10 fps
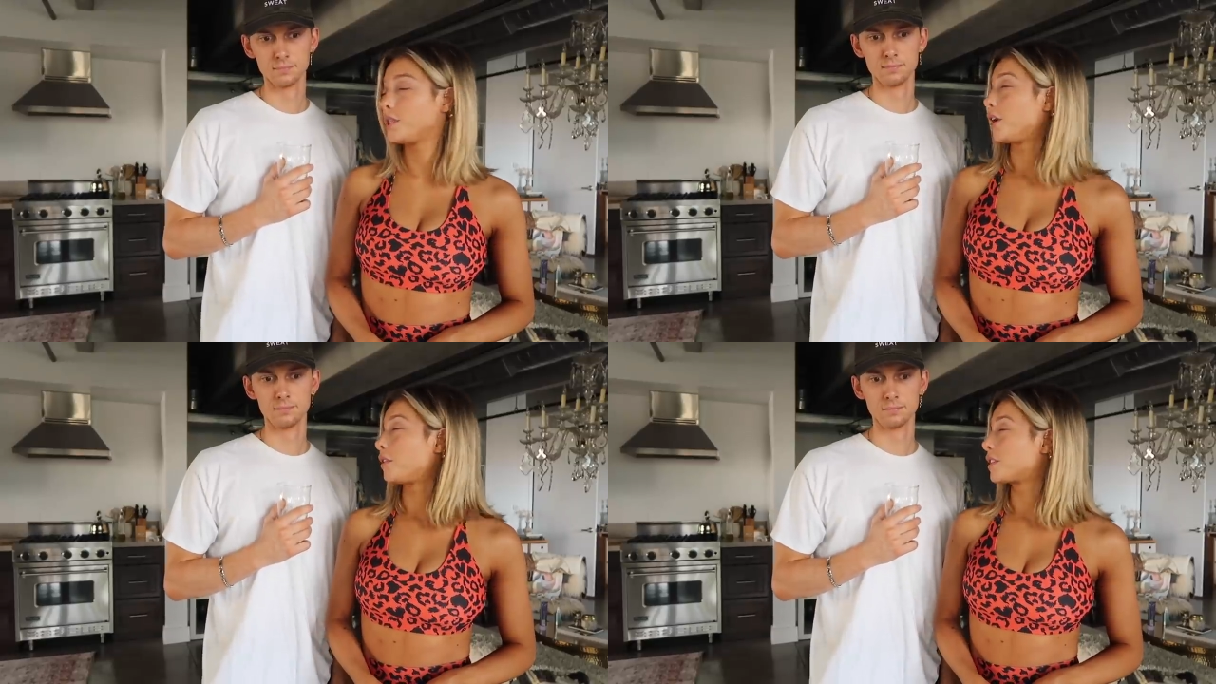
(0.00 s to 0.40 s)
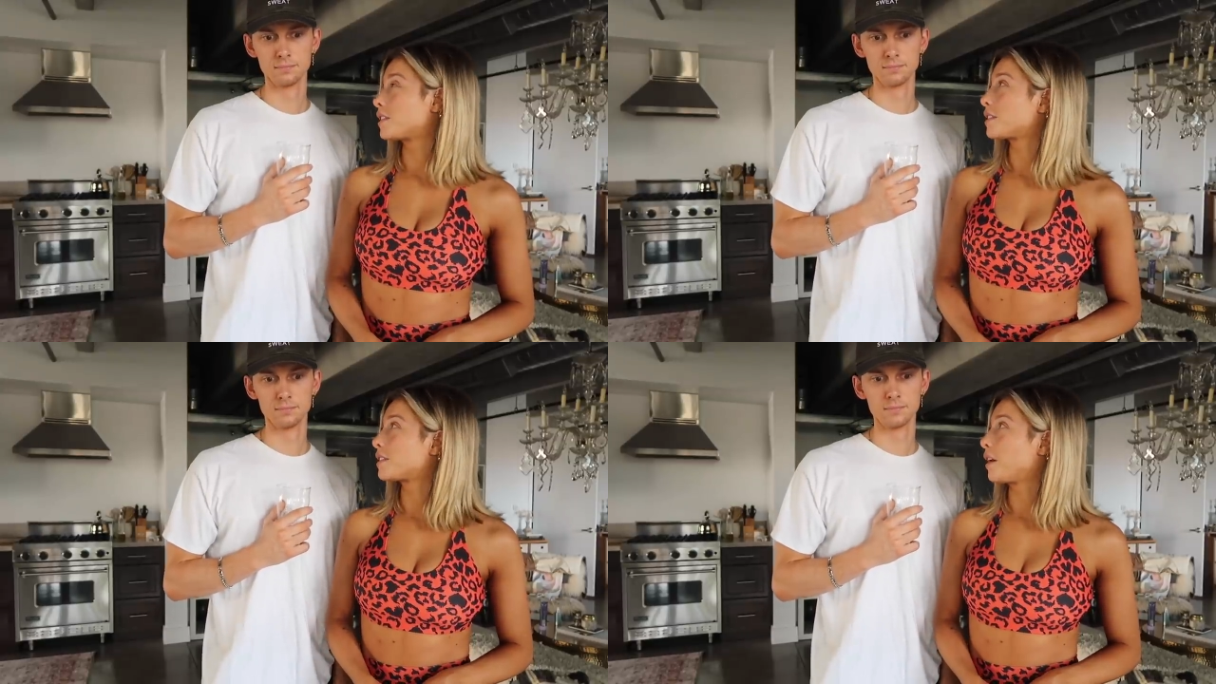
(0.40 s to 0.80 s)
Speaker 1: we know this
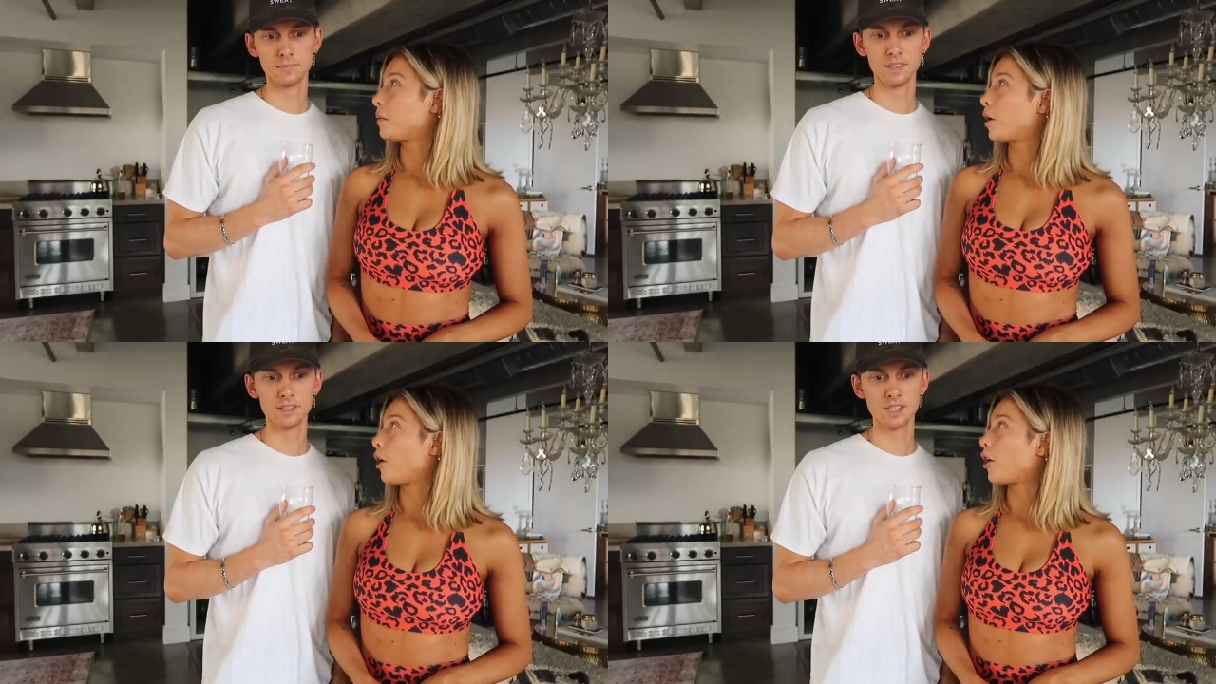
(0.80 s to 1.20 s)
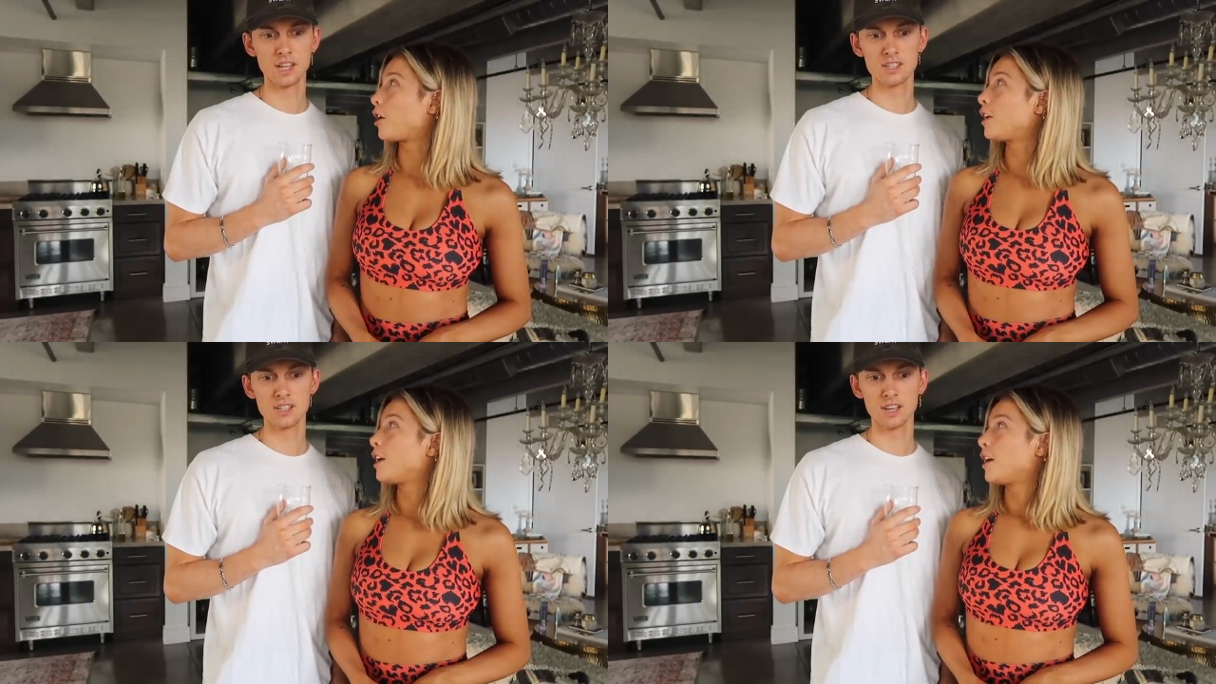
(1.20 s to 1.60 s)
is gonna be
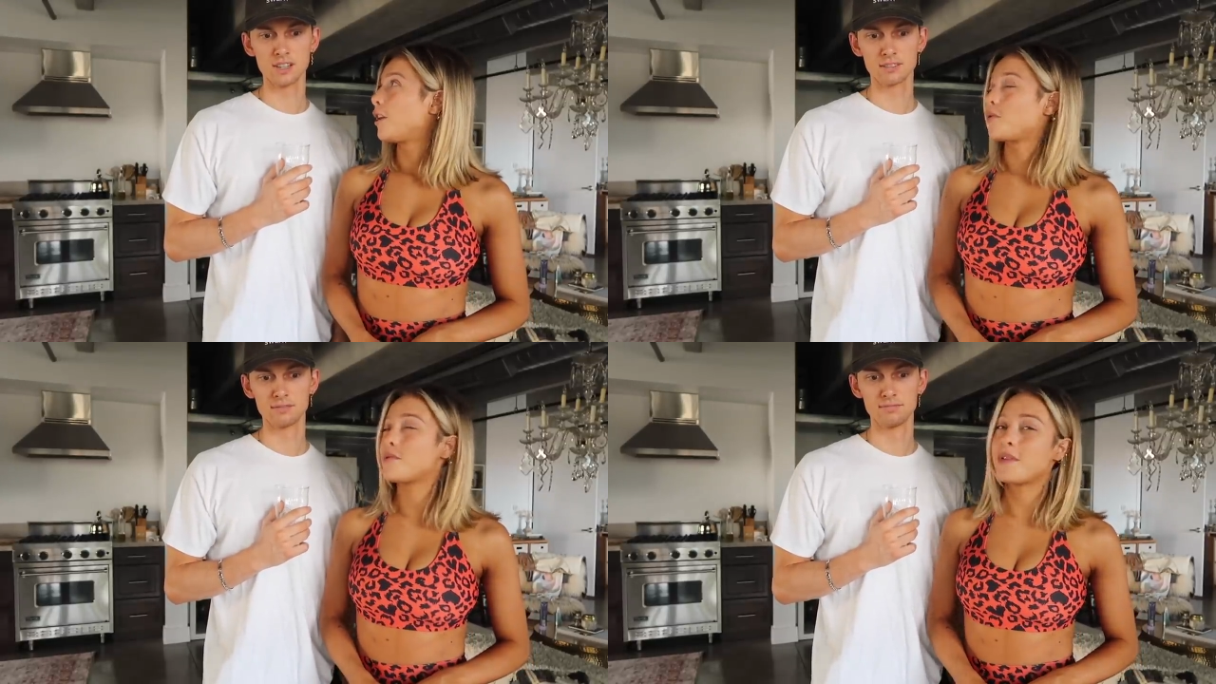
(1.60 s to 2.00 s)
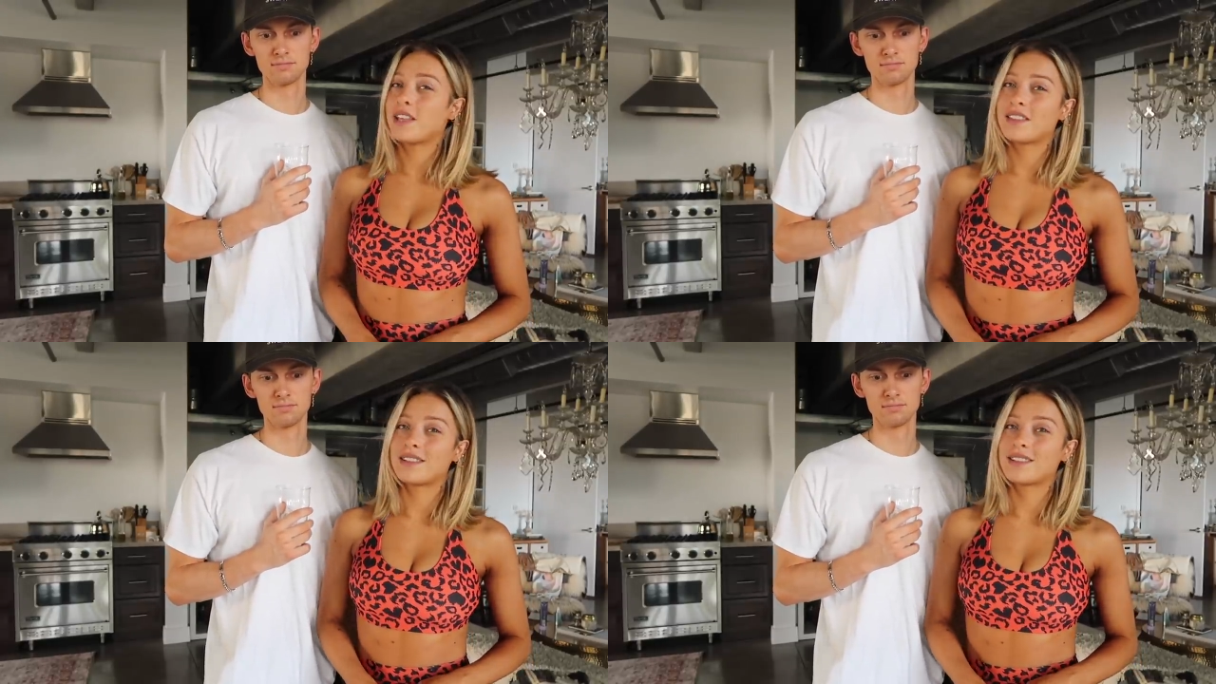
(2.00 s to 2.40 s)
hard. we
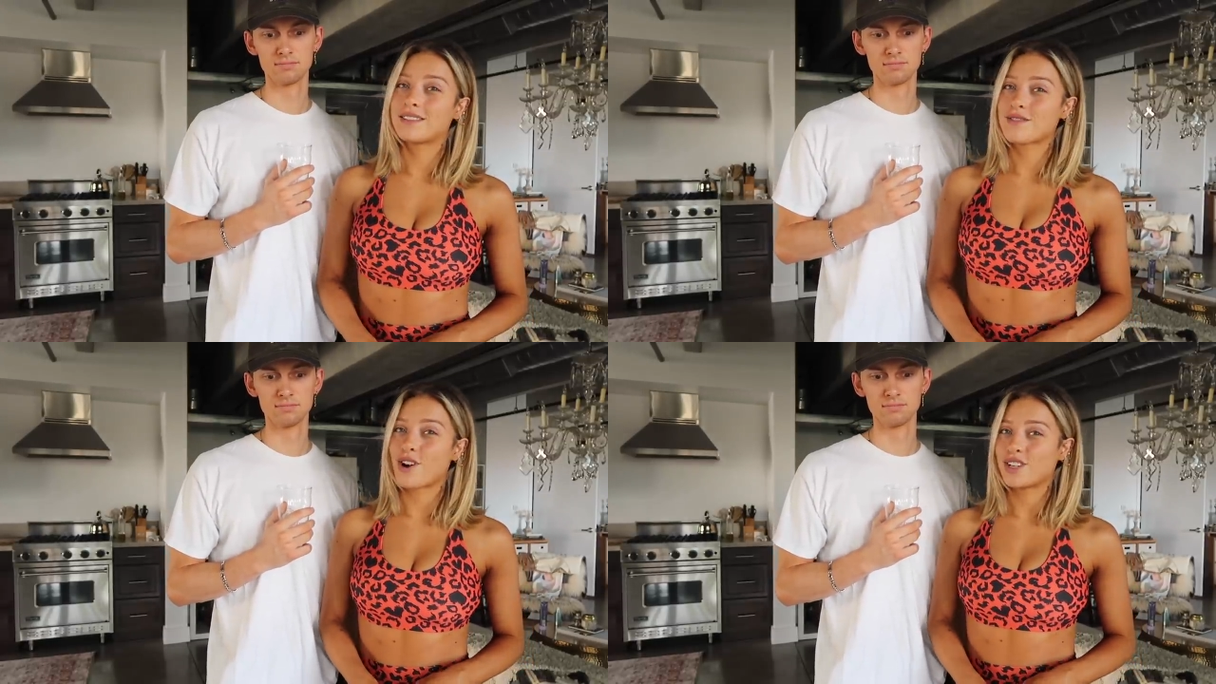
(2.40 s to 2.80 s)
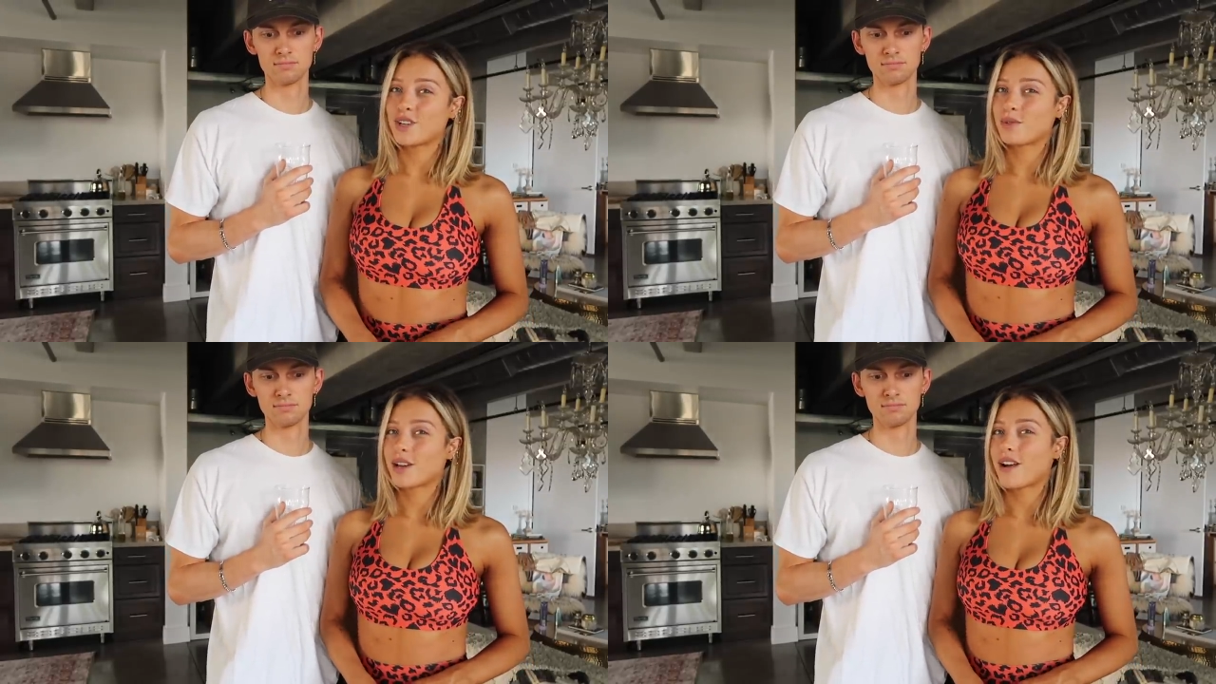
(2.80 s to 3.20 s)
made this cardio
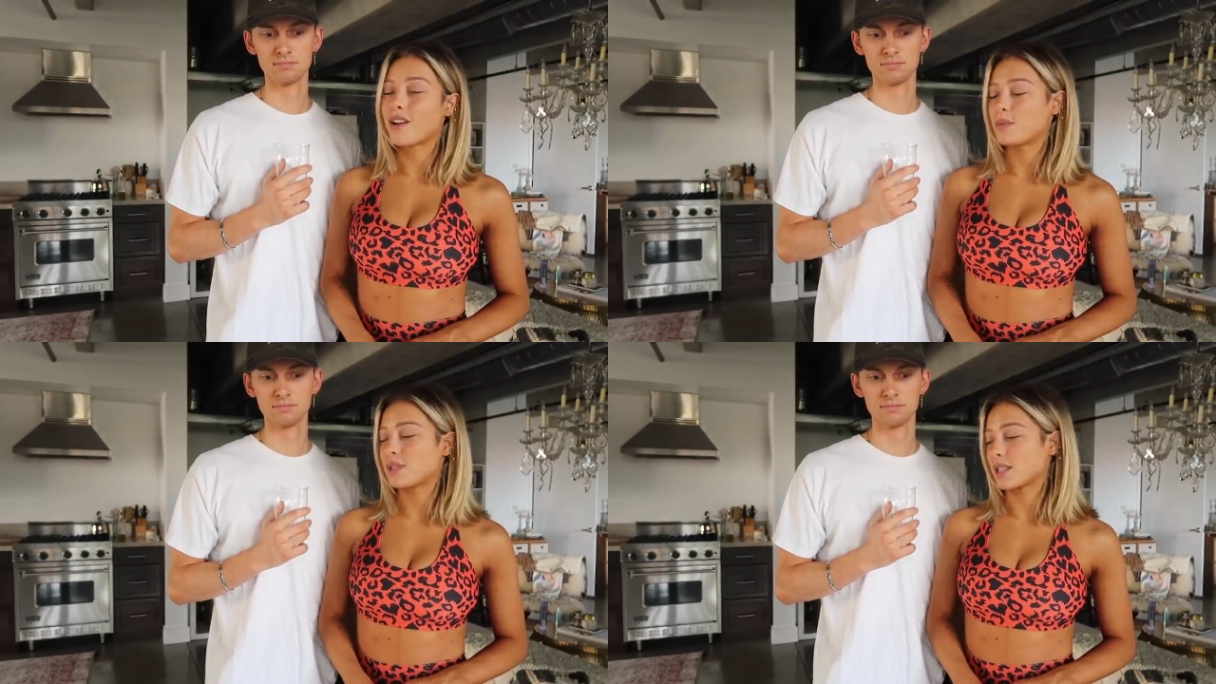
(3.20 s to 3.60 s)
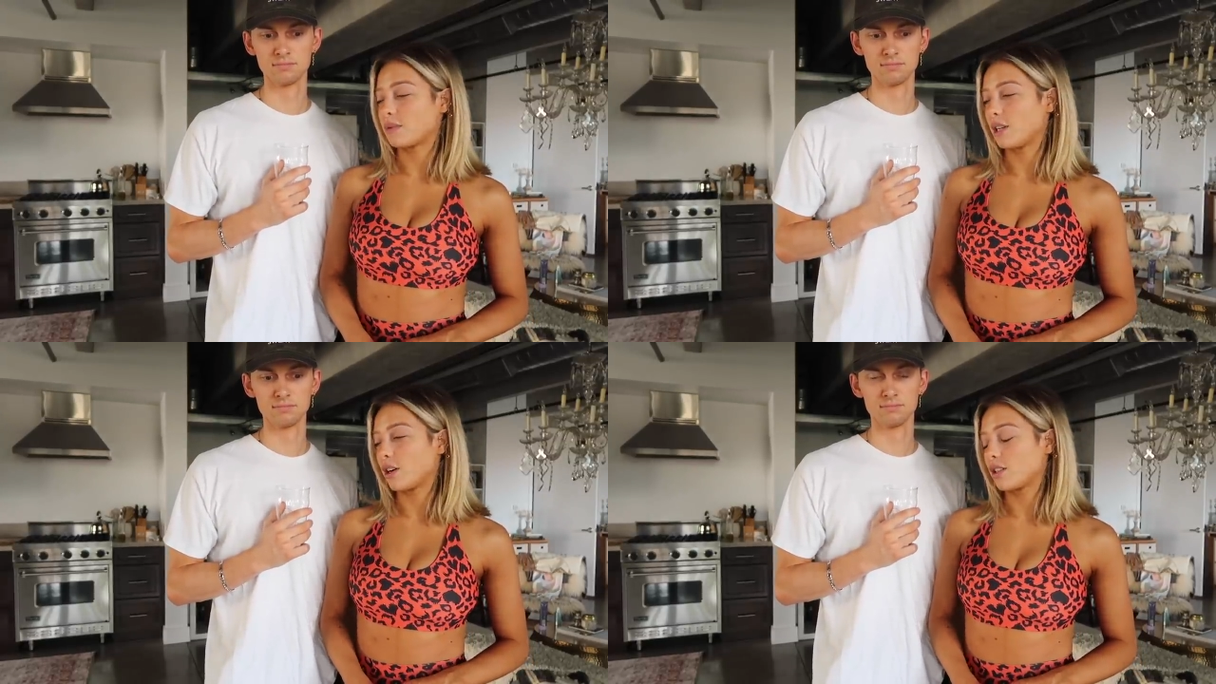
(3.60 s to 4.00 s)
workout up, it's gonna be